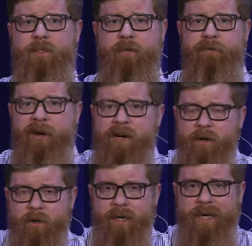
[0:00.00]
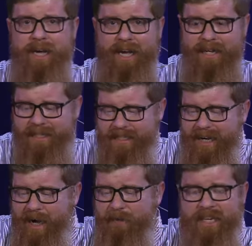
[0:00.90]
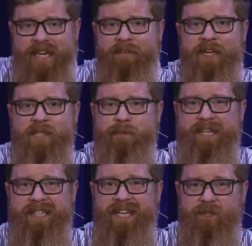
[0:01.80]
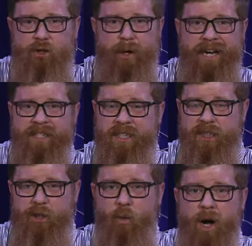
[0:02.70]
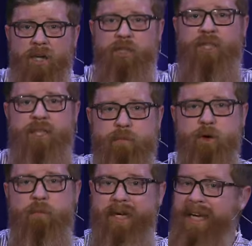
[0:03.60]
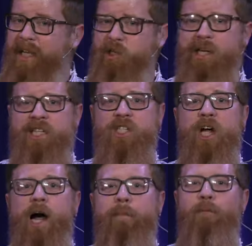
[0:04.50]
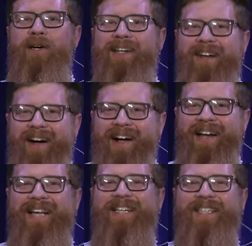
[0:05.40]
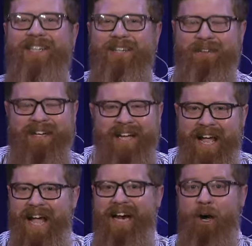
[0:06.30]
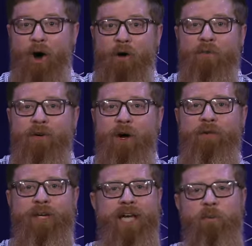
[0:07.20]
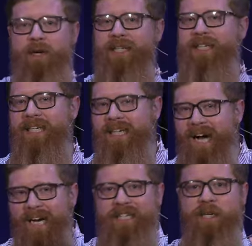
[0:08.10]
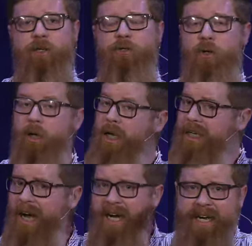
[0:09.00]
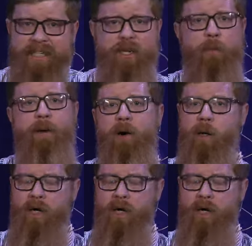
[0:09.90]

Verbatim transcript: So, Pharaoh, uh, at this time, the king of Egypt, he, he's trying to squash this movement. He's trying to stop what God is doing. And over and over again, we're going to see God is in control. God has all power,